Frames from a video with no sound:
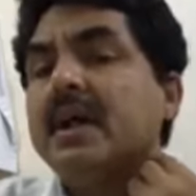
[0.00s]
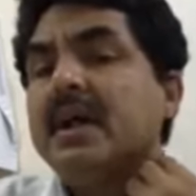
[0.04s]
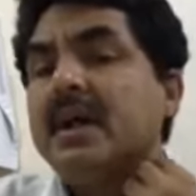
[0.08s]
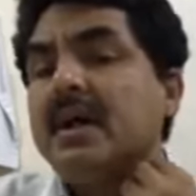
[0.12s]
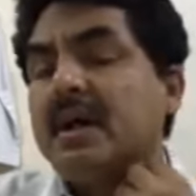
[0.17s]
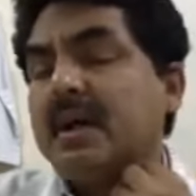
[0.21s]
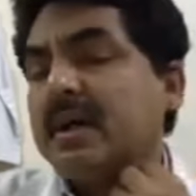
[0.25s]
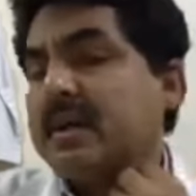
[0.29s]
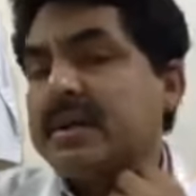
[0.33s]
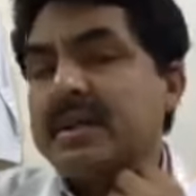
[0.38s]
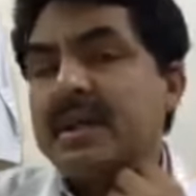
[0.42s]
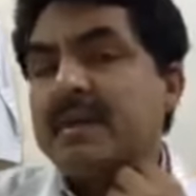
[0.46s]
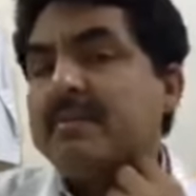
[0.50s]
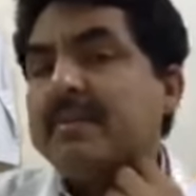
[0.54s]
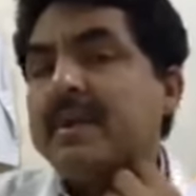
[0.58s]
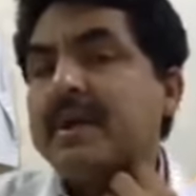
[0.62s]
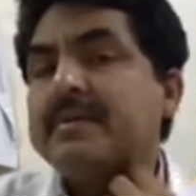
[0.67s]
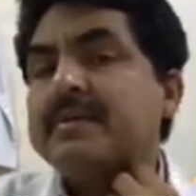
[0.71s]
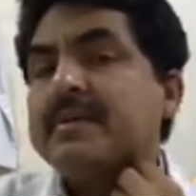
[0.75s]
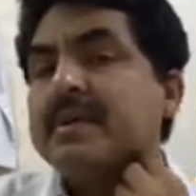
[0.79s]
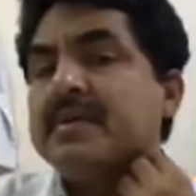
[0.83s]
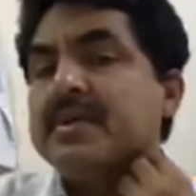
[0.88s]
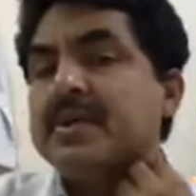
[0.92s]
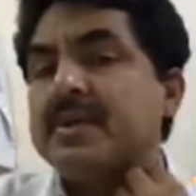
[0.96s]
Sometimes the
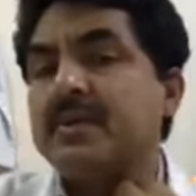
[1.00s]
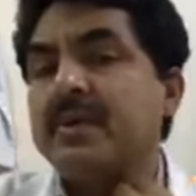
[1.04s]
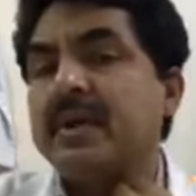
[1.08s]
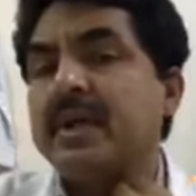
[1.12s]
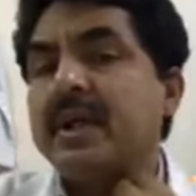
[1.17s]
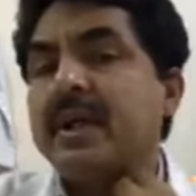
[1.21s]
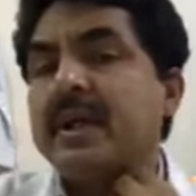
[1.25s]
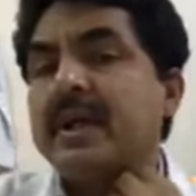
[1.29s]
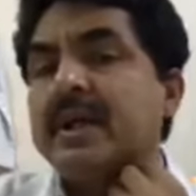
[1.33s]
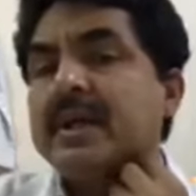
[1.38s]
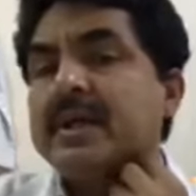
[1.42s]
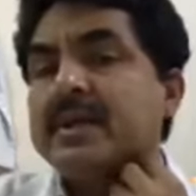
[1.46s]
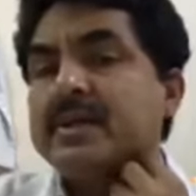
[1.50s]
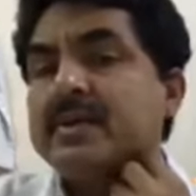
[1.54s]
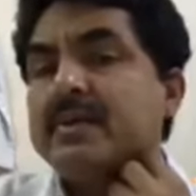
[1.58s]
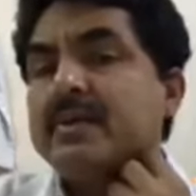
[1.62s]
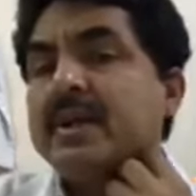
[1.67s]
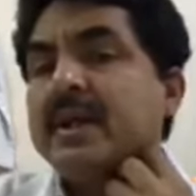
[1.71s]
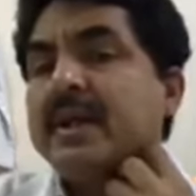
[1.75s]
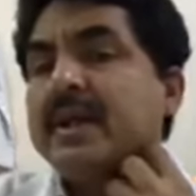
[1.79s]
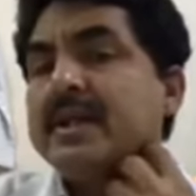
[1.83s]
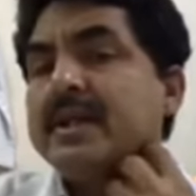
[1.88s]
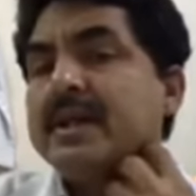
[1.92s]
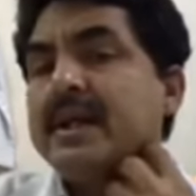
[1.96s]
swelling is
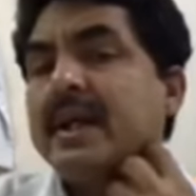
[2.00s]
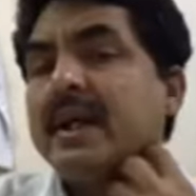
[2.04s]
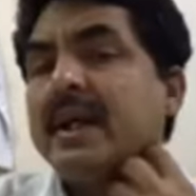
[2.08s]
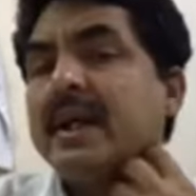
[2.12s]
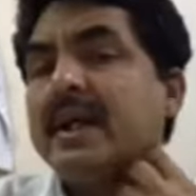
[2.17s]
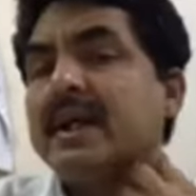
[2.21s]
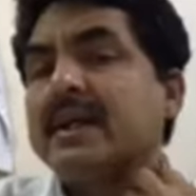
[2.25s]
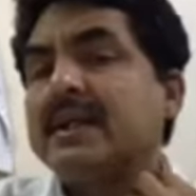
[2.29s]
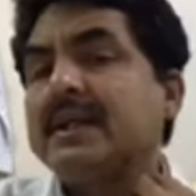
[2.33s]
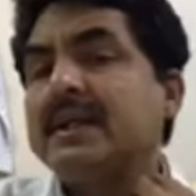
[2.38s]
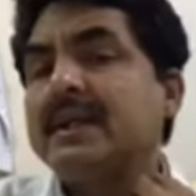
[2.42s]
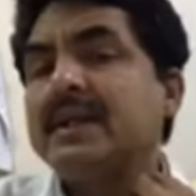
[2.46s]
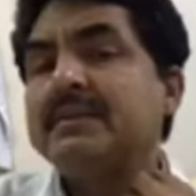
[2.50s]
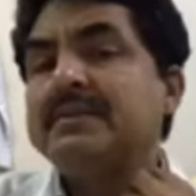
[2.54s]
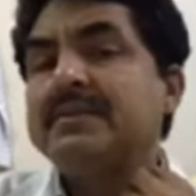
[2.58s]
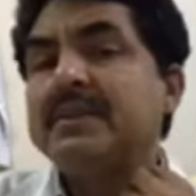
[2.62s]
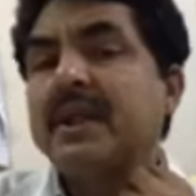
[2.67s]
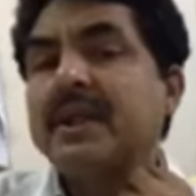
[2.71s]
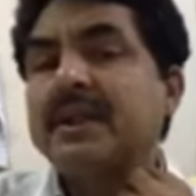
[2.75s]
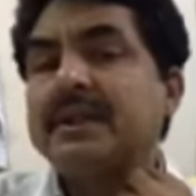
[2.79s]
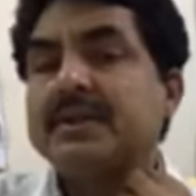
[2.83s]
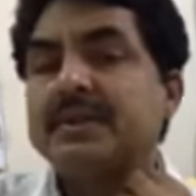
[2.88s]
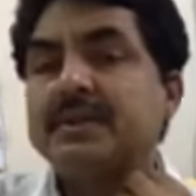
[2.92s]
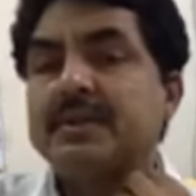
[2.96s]
enlarged, gives rise
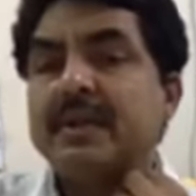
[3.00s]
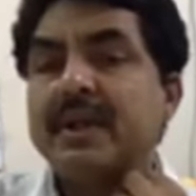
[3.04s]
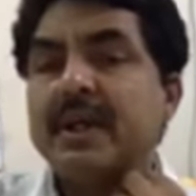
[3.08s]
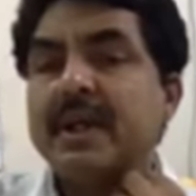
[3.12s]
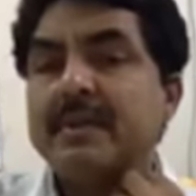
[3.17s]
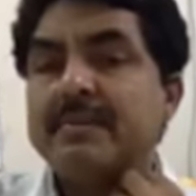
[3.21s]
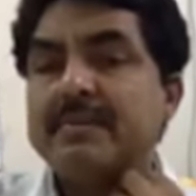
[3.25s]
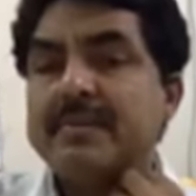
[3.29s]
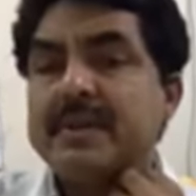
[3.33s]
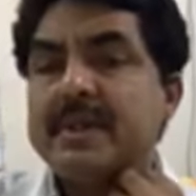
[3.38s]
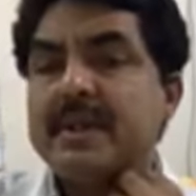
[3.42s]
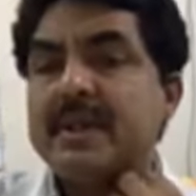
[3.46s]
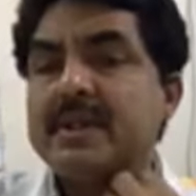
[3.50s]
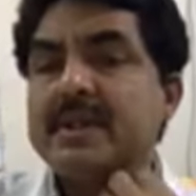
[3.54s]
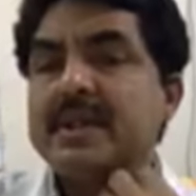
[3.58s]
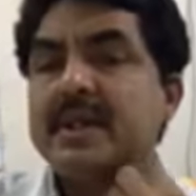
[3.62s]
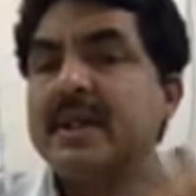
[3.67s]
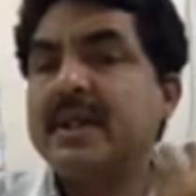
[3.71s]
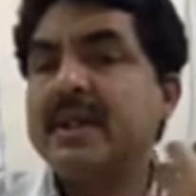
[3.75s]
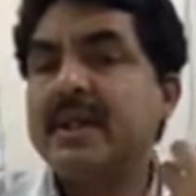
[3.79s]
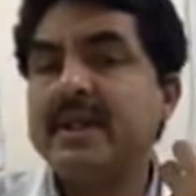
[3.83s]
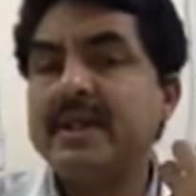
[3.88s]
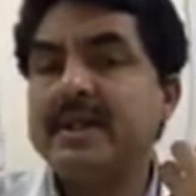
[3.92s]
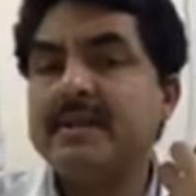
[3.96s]
to the abscess, and
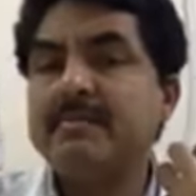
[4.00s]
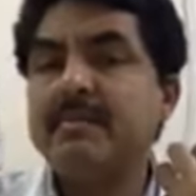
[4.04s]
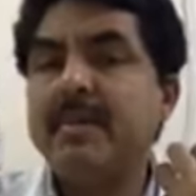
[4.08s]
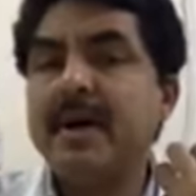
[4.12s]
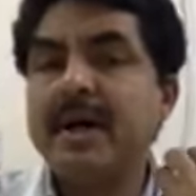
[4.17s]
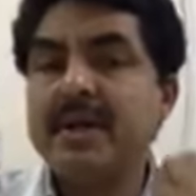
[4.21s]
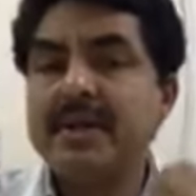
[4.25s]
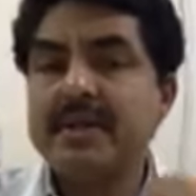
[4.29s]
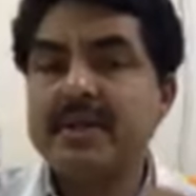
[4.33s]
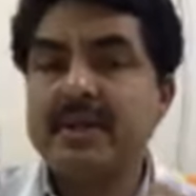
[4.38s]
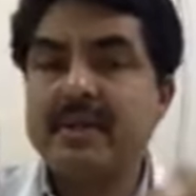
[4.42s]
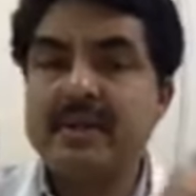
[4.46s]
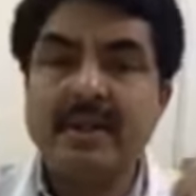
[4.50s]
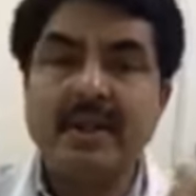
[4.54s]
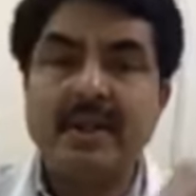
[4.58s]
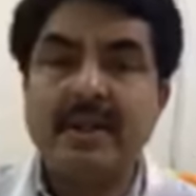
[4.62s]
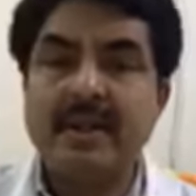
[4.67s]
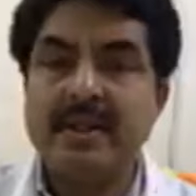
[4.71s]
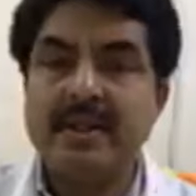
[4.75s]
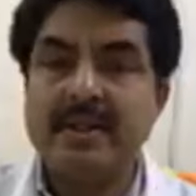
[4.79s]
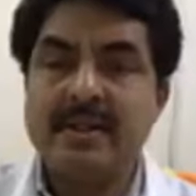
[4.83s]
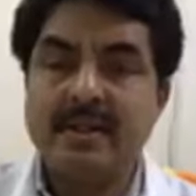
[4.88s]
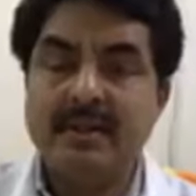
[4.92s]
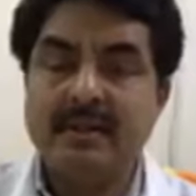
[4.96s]
it's burst. That is
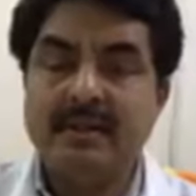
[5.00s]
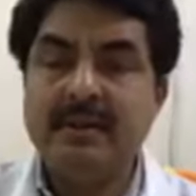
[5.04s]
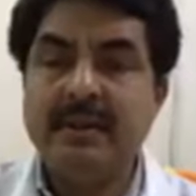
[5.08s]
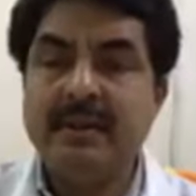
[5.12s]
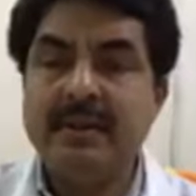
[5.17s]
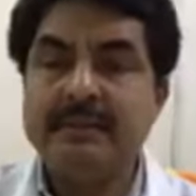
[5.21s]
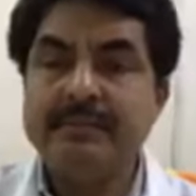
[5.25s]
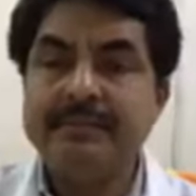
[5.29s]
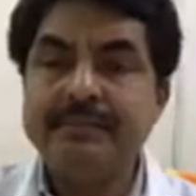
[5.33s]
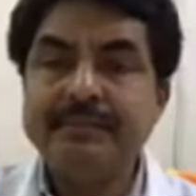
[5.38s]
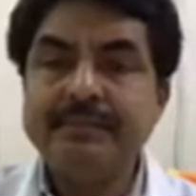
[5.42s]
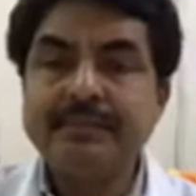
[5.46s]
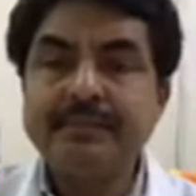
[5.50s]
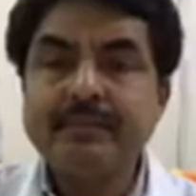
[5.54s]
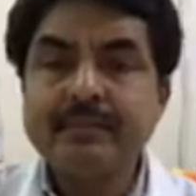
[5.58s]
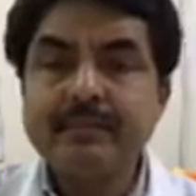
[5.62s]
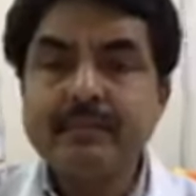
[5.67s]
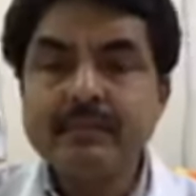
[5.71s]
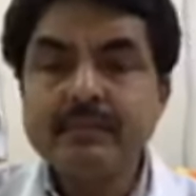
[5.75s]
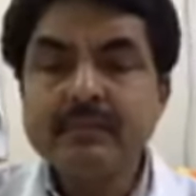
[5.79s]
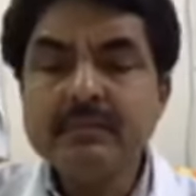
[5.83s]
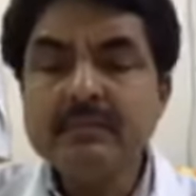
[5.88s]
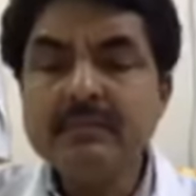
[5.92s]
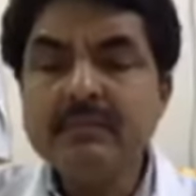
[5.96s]

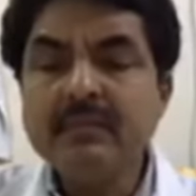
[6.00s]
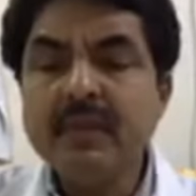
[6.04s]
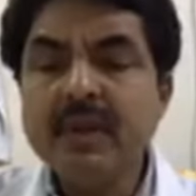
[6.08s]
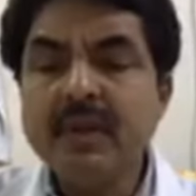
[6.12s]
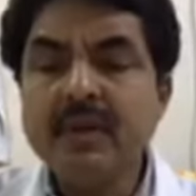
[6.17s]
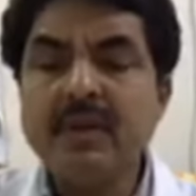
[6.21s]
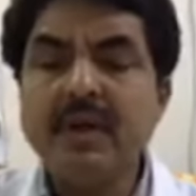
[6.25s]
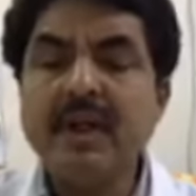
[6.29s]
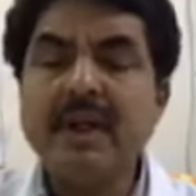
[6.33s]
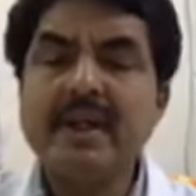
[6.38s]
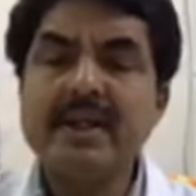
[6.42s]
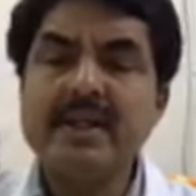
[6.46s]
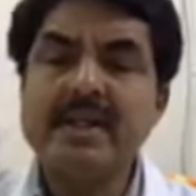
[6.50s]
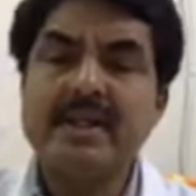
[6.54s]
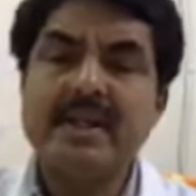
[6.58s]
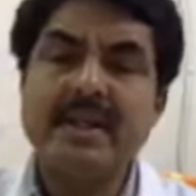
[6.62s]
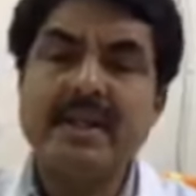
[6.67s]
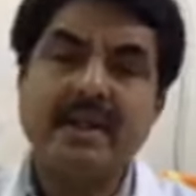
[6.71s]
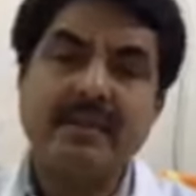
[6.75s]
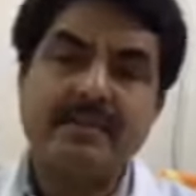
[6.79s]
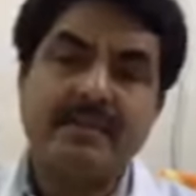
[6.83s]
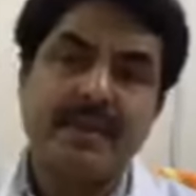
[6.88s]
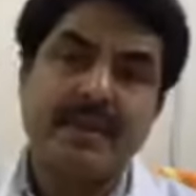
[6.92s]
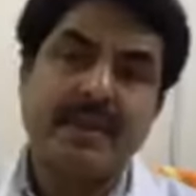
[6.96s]
cholesterol
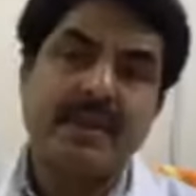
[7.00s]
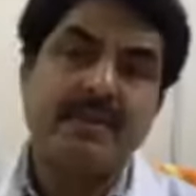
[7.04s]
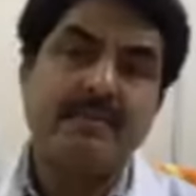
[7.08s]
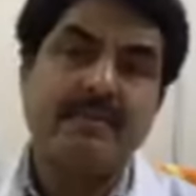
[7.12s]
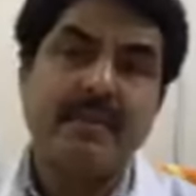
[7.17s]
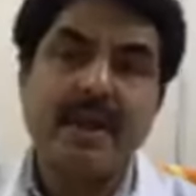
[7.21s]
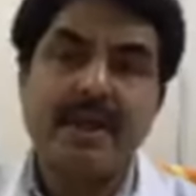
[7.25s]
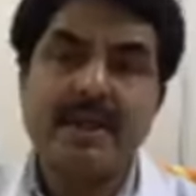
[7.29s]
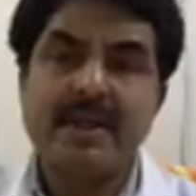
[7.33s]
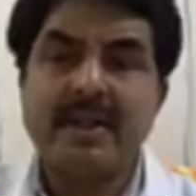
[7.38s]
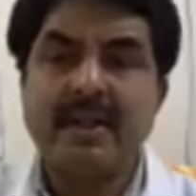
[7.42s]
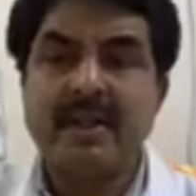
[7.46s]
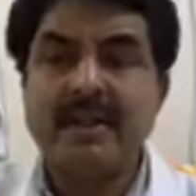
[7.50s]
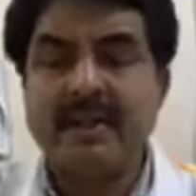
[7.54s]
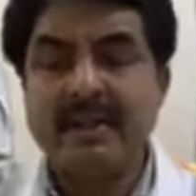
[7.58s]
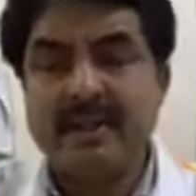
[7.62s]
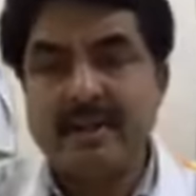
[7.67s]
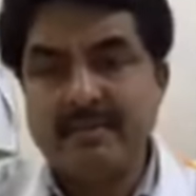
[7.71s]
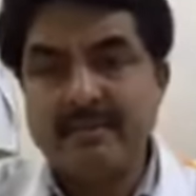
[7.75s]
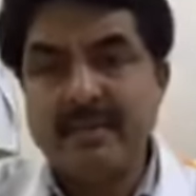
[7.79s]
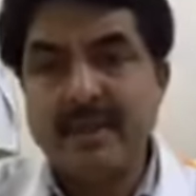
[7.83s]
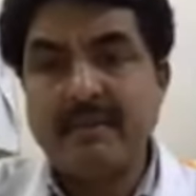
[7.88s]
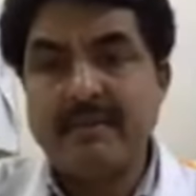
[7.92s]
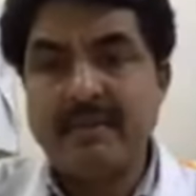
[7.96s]
abscess burst, and it
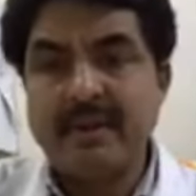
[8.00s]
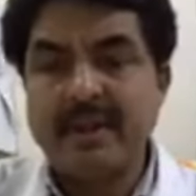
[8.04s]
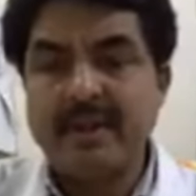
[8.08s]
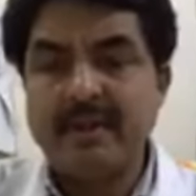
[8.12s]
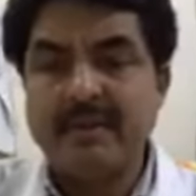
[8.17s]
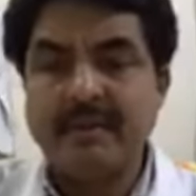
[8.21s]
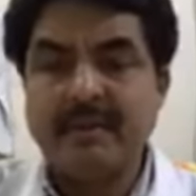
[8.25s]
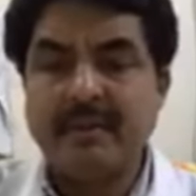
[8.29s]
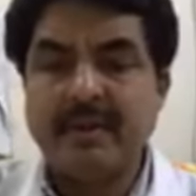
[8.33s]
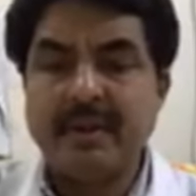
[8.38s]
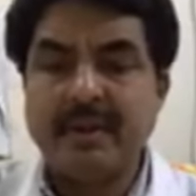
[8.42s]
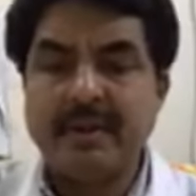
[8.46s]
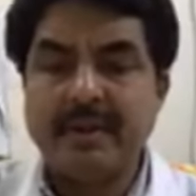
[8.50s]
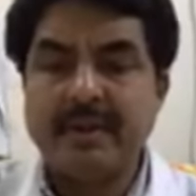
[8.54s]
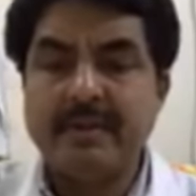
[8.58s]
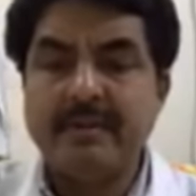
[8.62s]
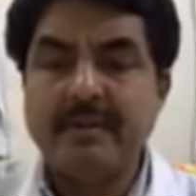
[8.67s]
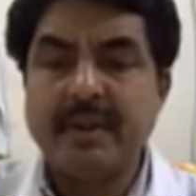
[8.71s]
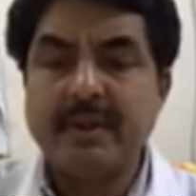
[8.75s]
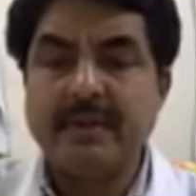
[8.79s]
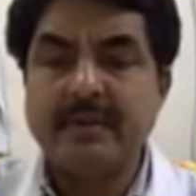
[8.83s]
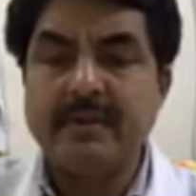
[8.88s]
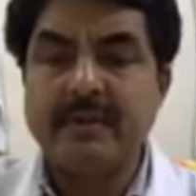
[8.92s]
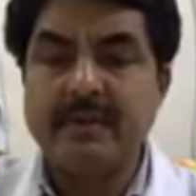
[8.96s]
may be due to the
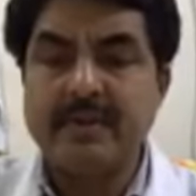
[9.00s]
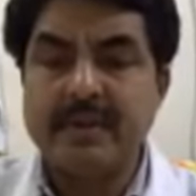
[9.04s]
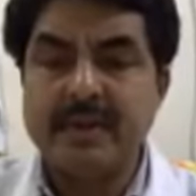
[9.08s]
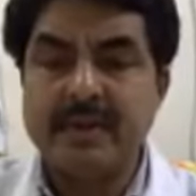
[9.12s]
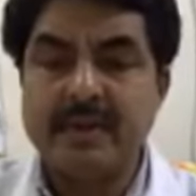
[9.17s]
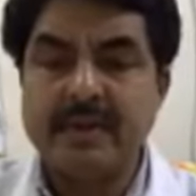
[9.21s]
tuberculosis.